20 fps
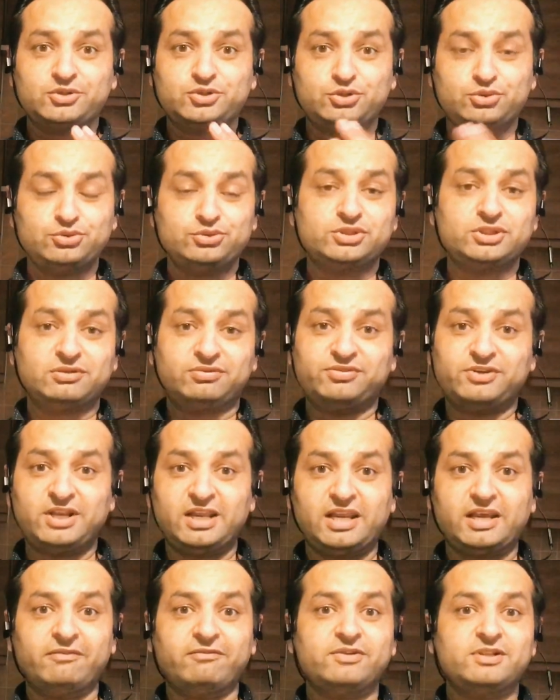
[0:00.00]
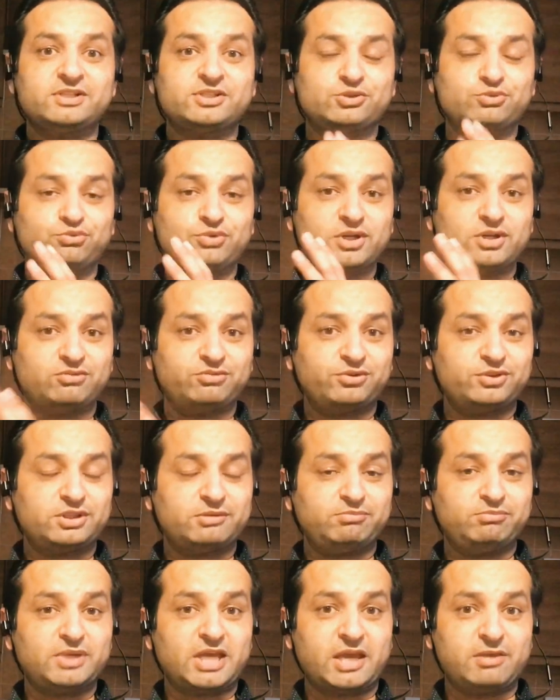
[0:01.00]
two different levels, one for the
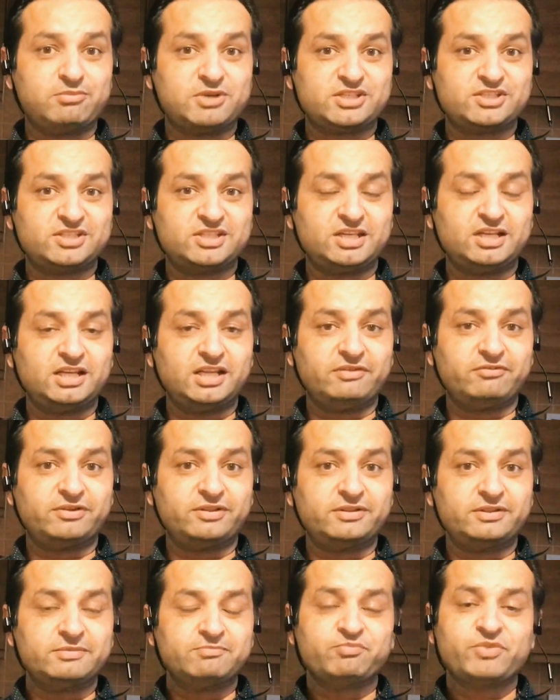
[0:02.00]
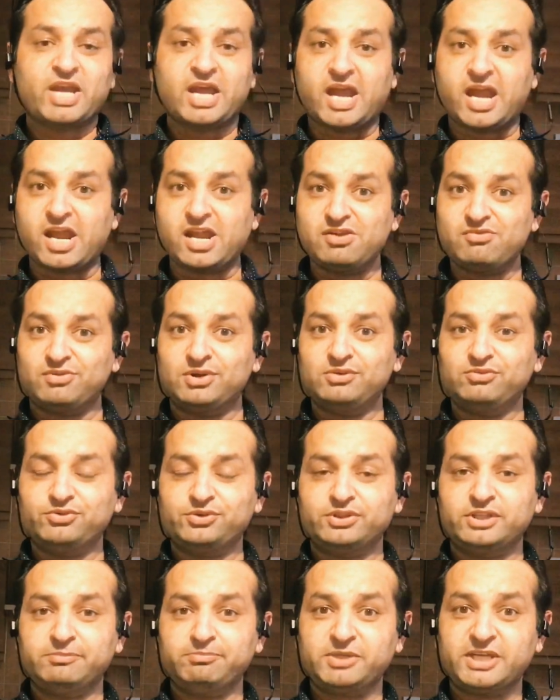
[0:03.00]
MSc level and one for
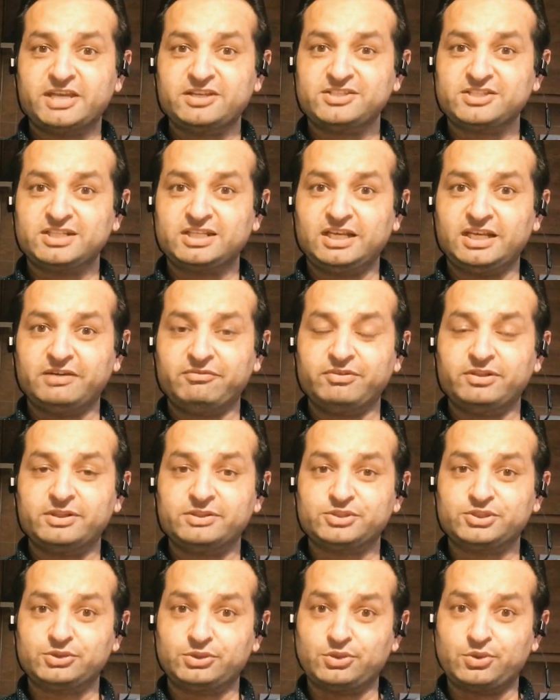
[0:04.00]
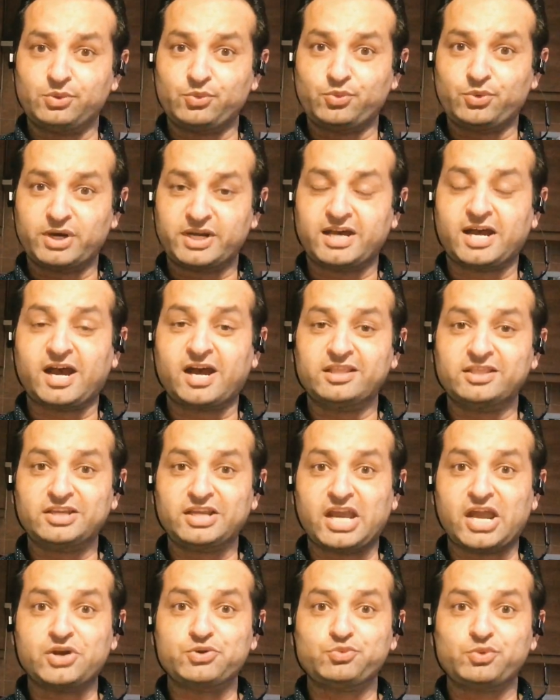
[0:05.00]
the BSc level. So what are
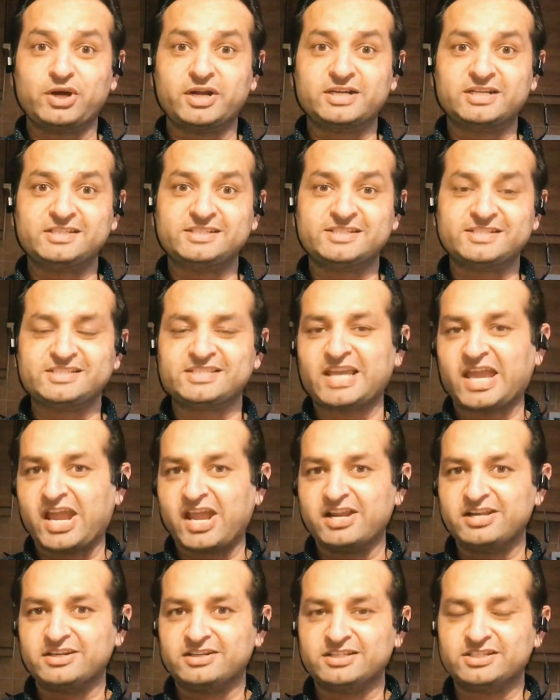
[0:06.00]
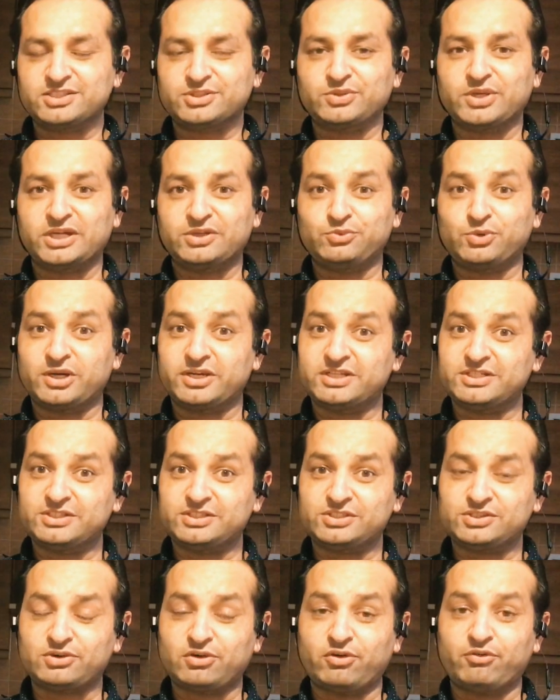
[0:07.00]
the advantages and
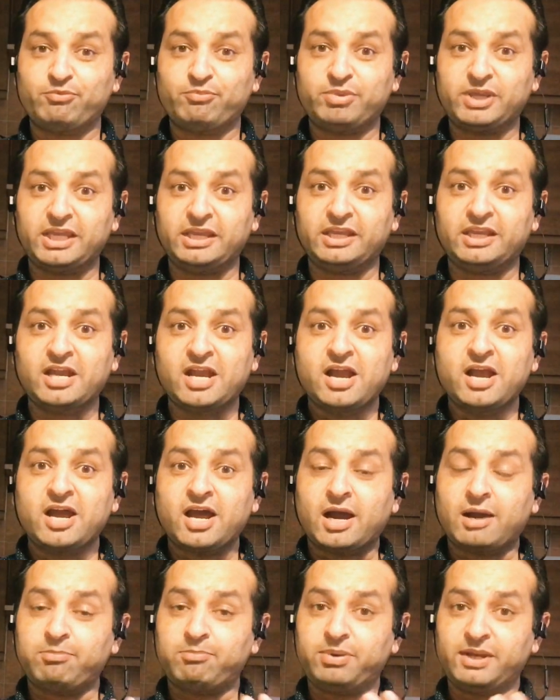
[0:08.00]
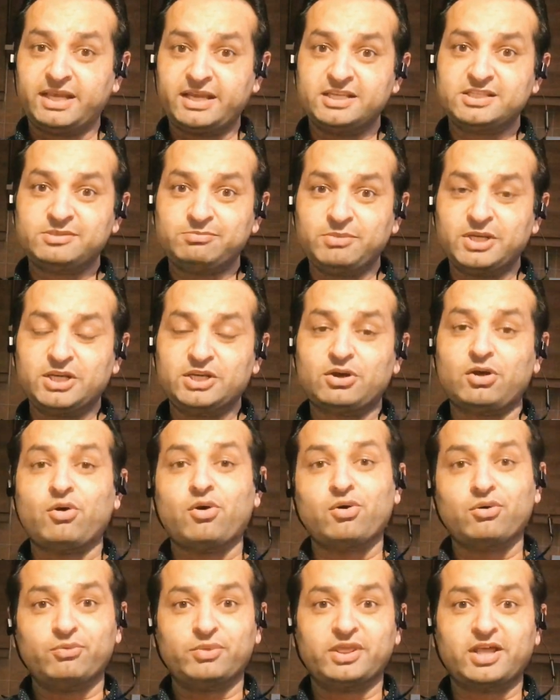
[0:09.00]
disadvantages of being a placement
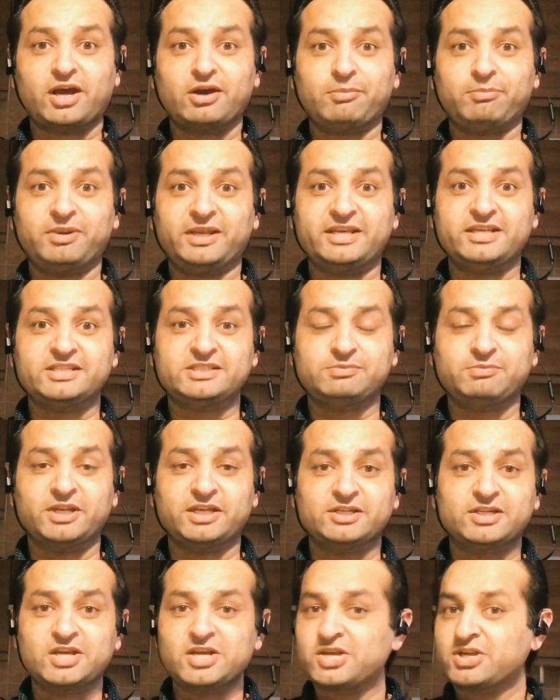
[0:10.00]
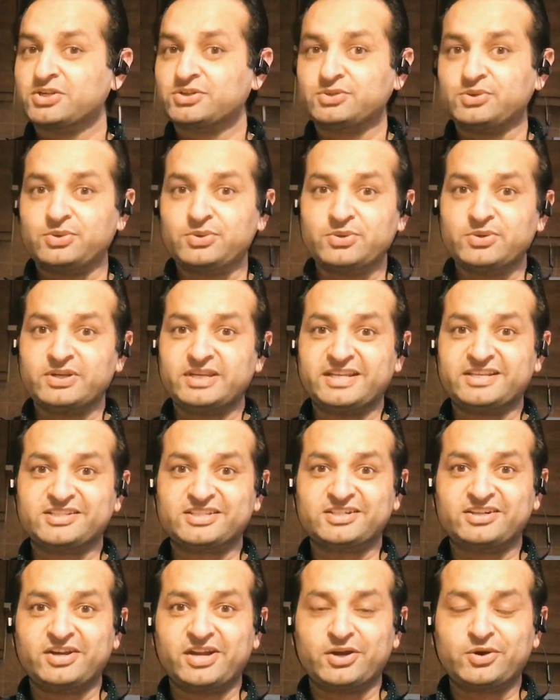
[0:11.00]
or without placement? So
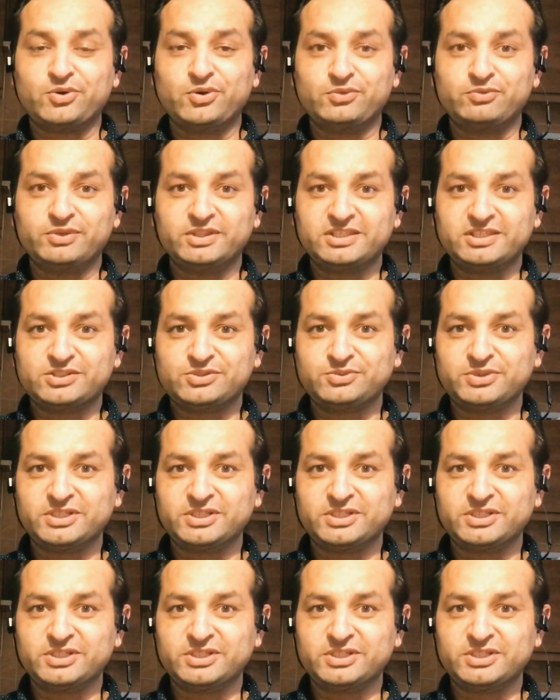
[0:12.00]
let's crack on with this